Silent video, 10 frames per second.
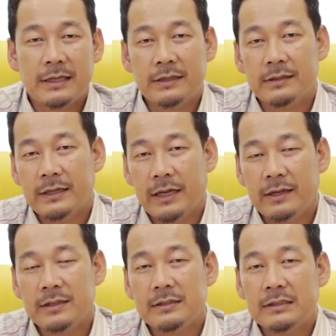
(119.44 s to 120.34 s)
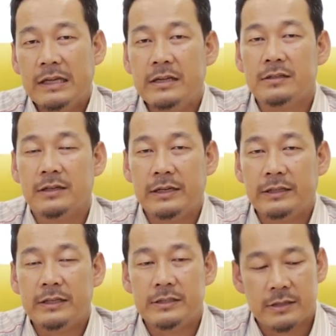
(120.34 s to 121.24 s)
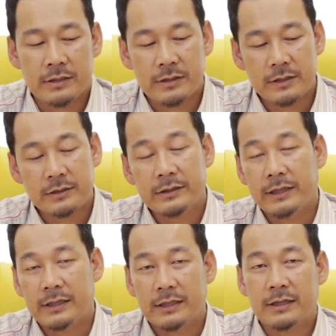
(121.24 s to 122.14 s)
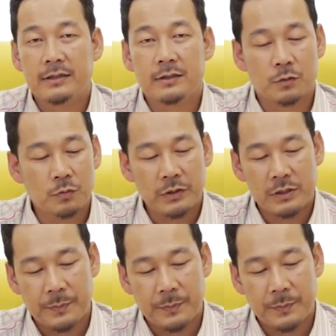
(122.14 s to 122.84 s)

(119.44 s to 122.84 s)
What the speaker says: that there is age-related changes that occurs to the